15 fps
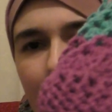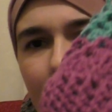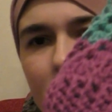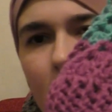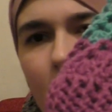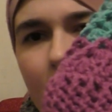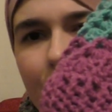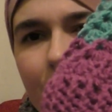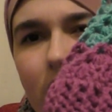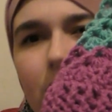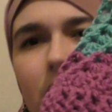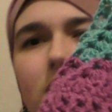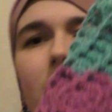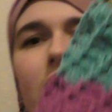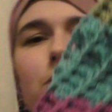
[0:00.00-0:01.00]
It's kind of a
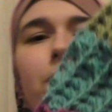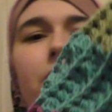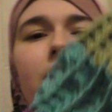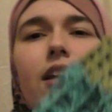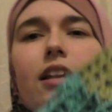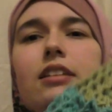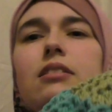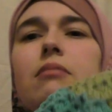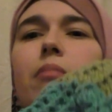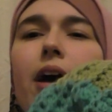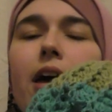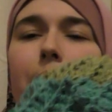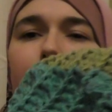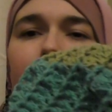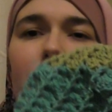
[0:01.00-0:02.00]
unisex pink, at least in
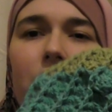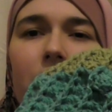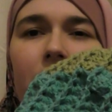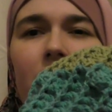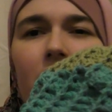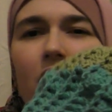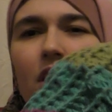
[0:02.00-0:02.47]
my opinion.